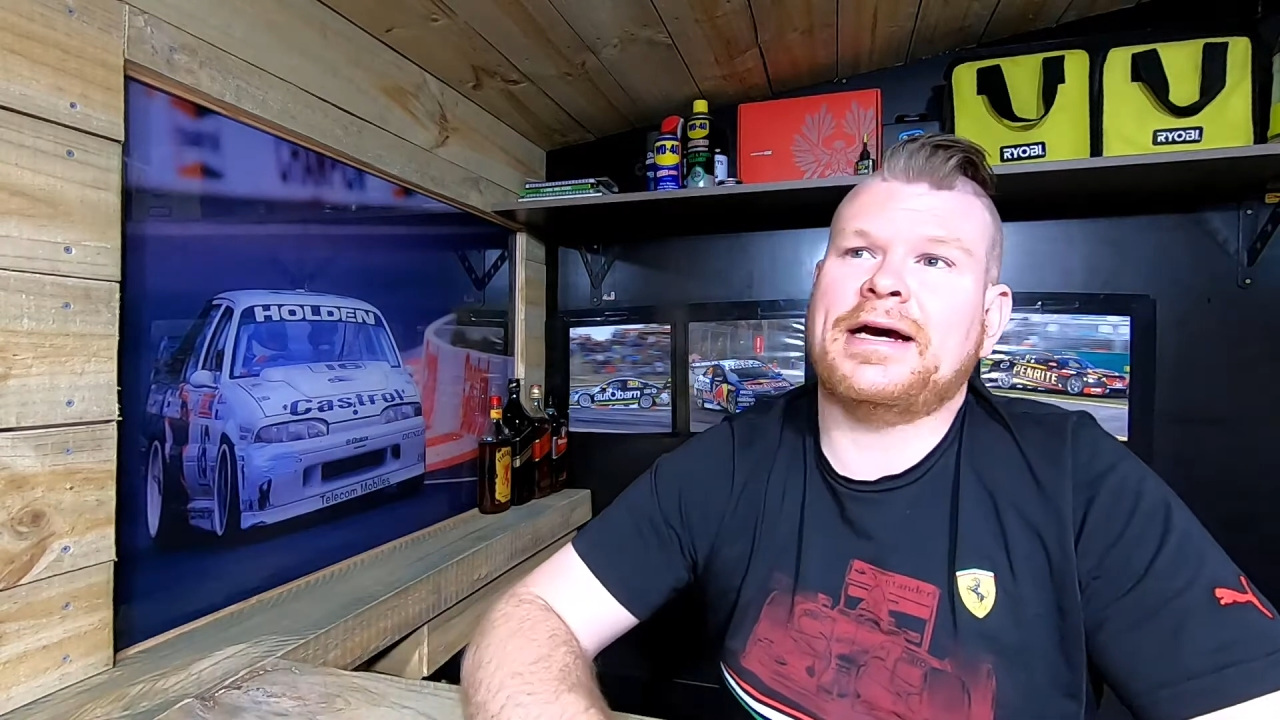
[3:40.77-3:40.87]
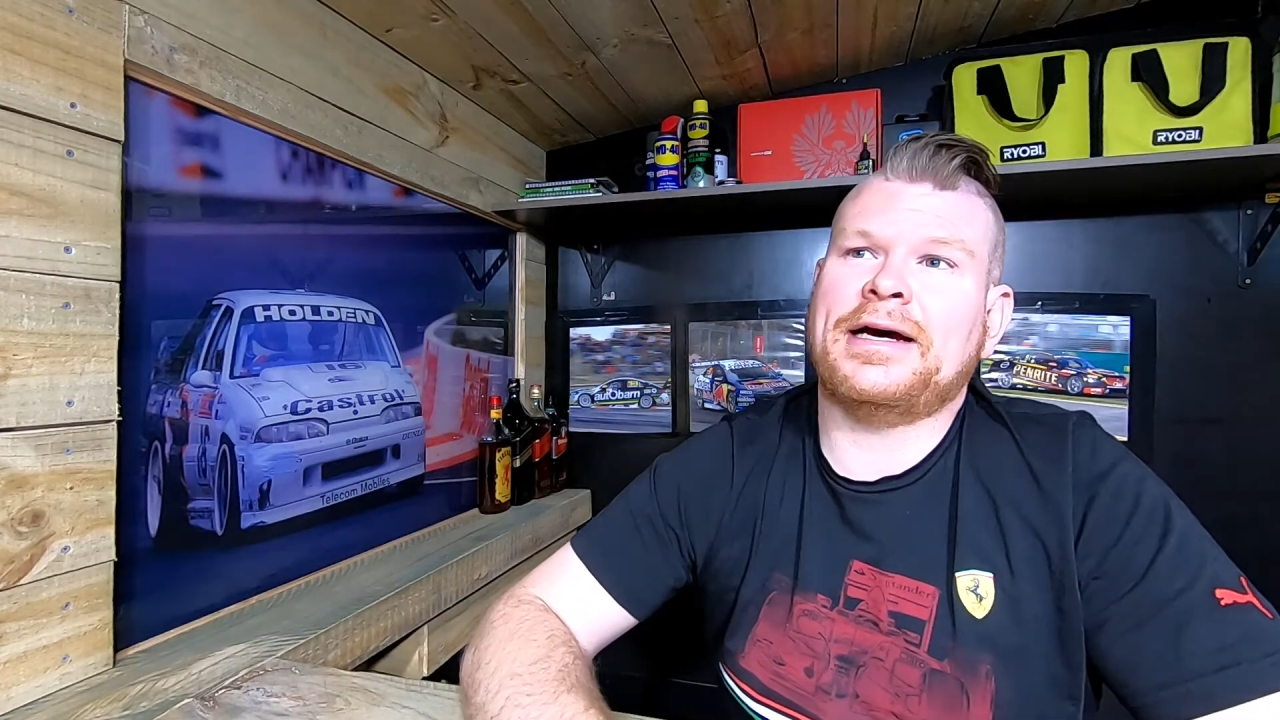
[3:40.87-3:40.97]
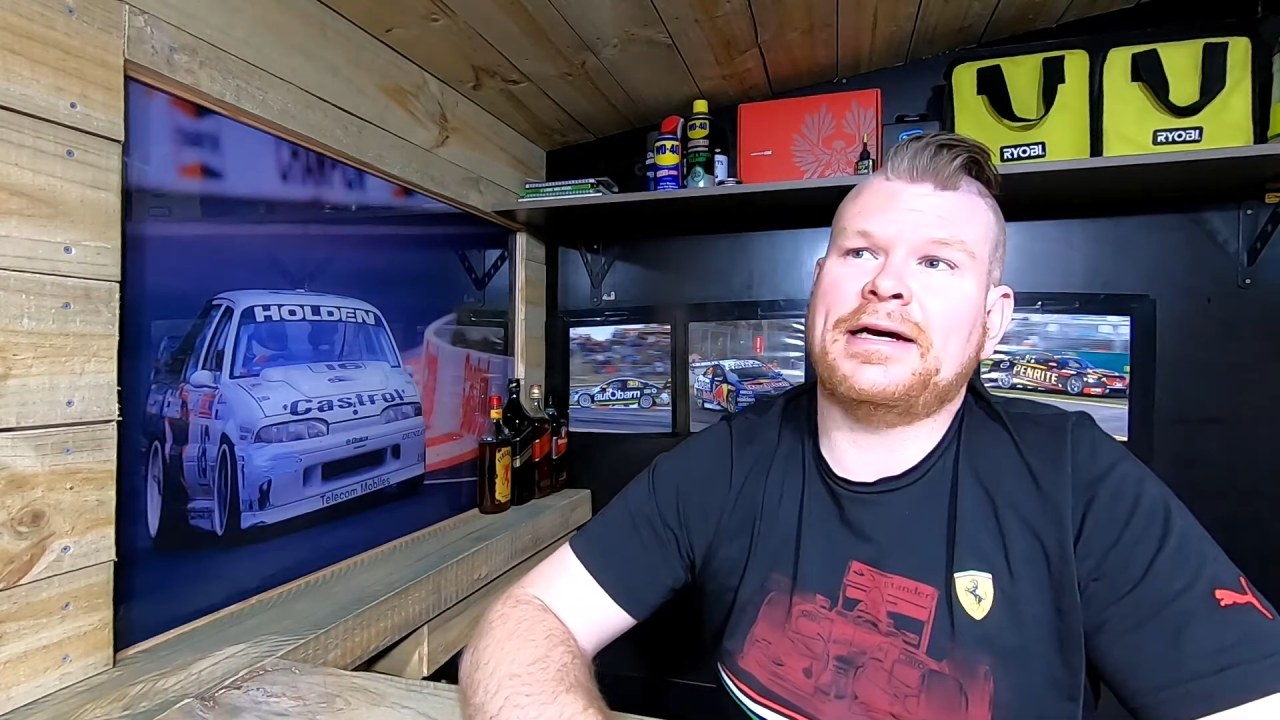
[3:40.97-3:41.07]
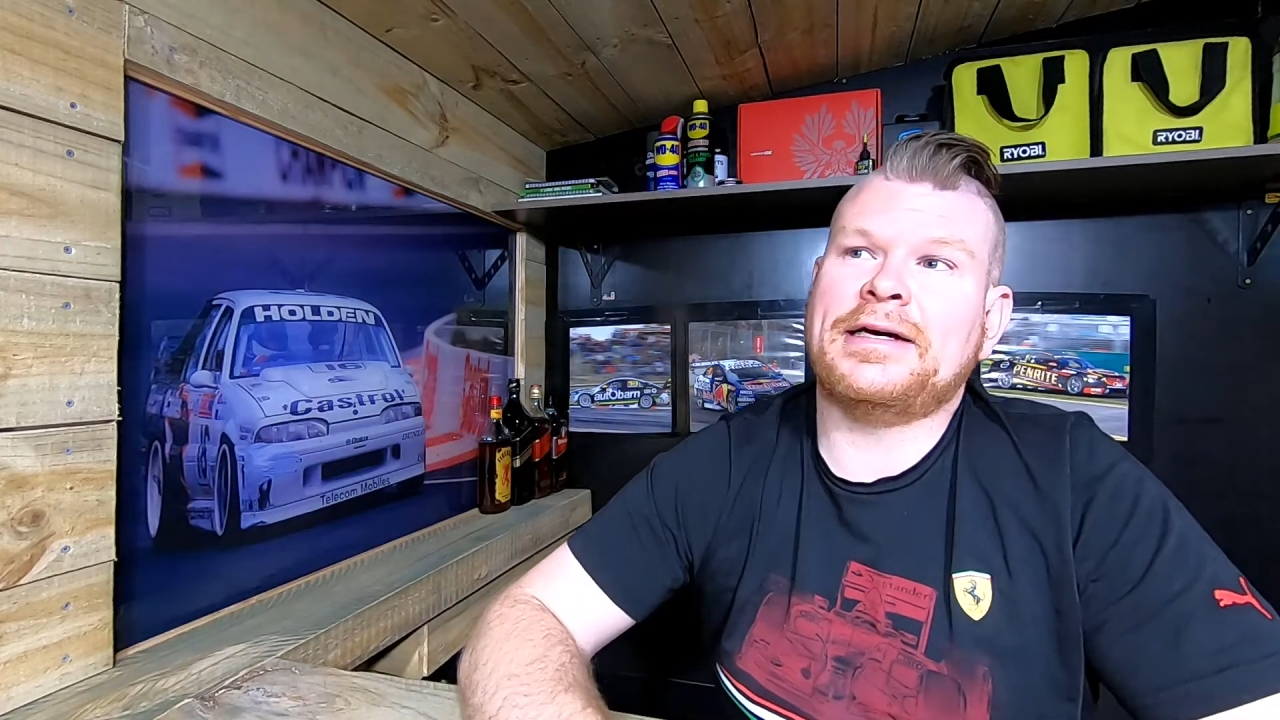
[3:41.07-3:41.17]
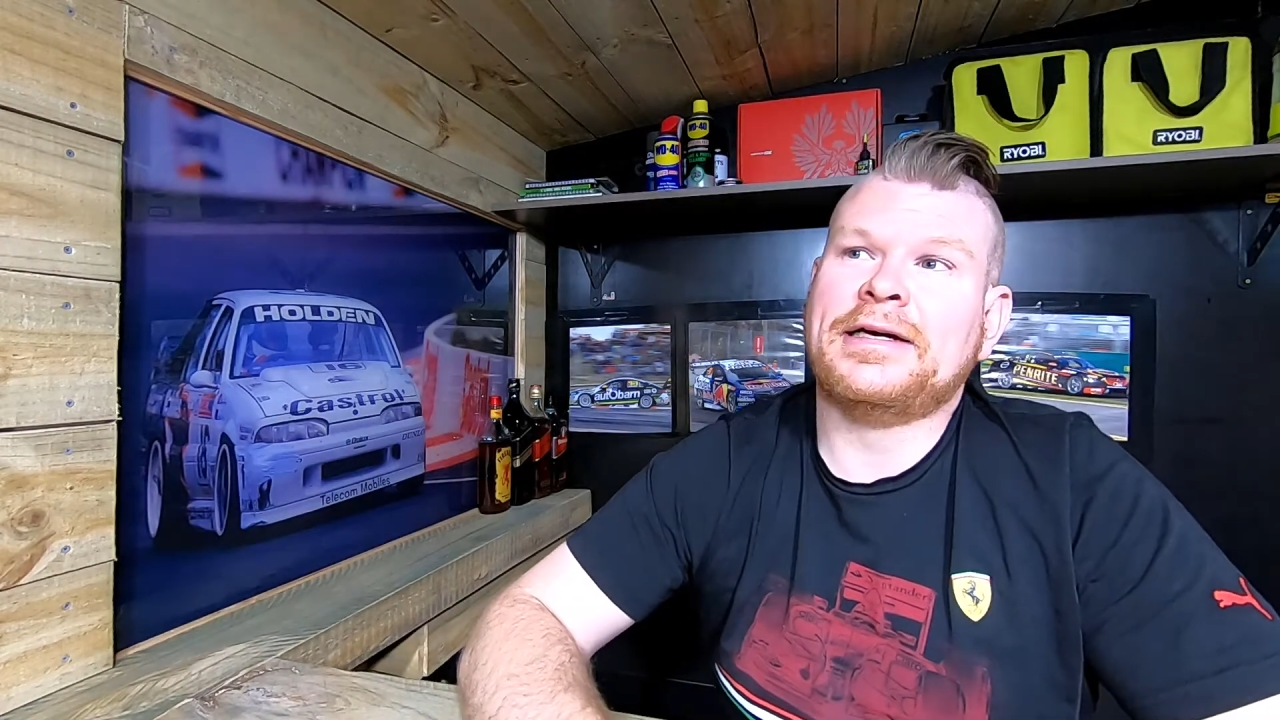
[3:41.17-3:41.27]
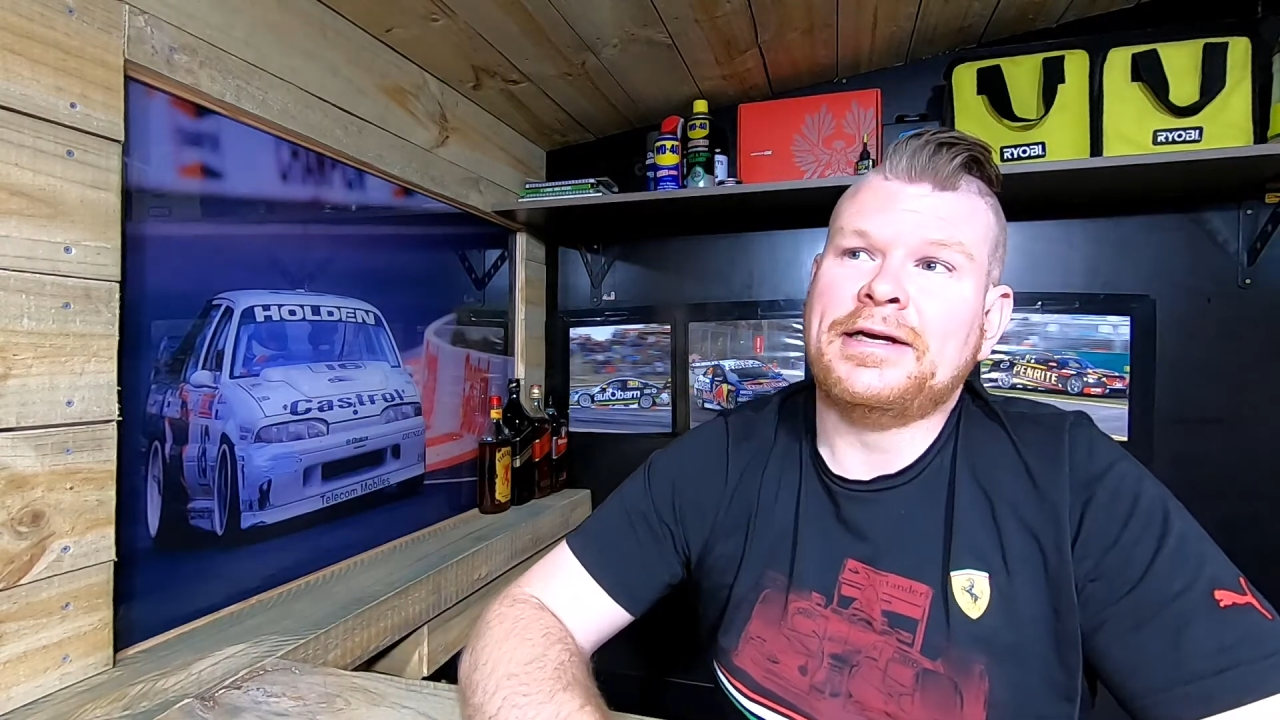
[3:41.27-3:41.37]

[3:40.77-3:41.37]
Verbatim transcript: uh,